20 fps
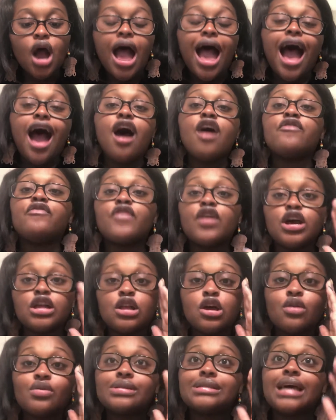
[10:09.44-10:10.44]
How far
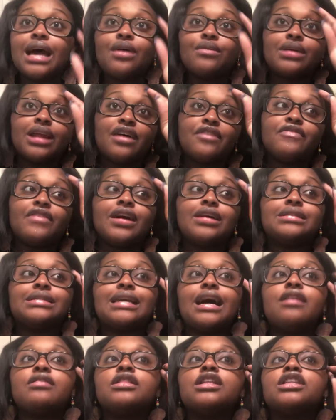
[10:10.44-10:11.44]
along was I when I found
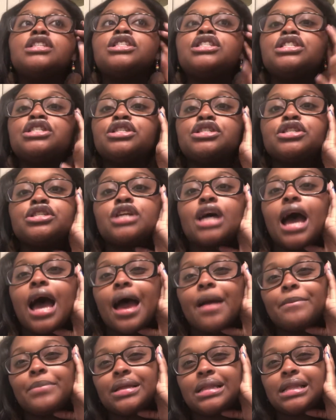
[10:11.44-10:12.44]
out the gender?
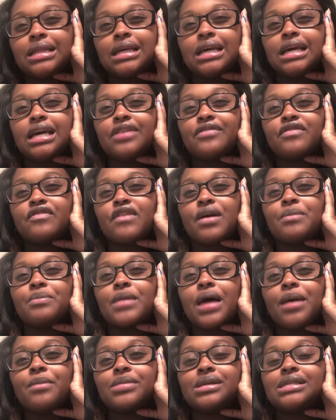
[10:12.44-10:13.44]
I believe, if I'm
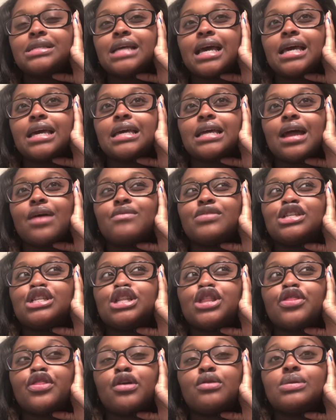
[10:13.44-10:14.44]
not mistaken, I was
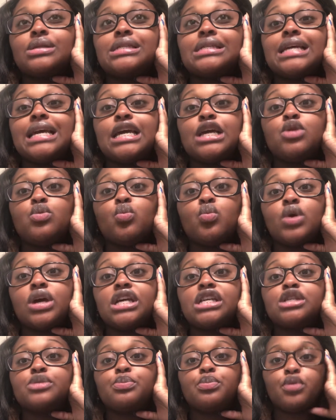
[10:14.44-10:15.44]
13
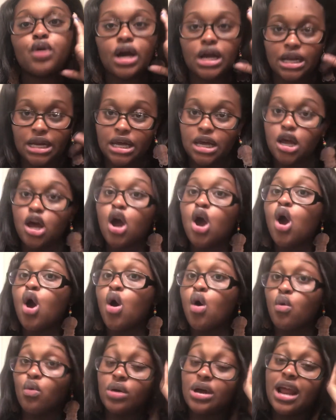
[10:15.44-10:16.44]
weeks pregnant
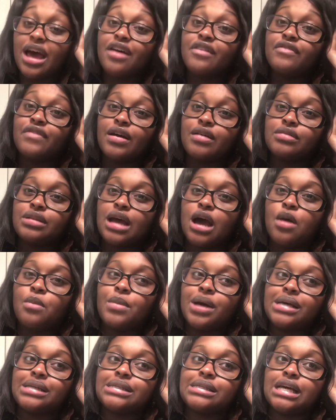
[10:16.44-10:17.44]
when I found out
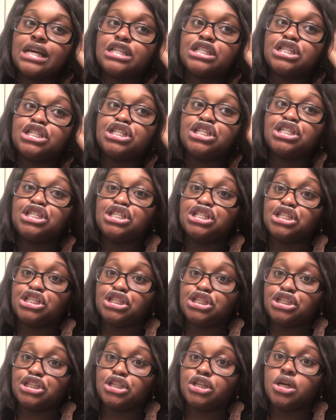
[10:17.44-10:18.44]
my son's
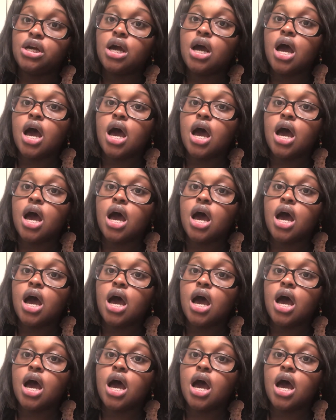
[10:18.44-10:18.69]
gender.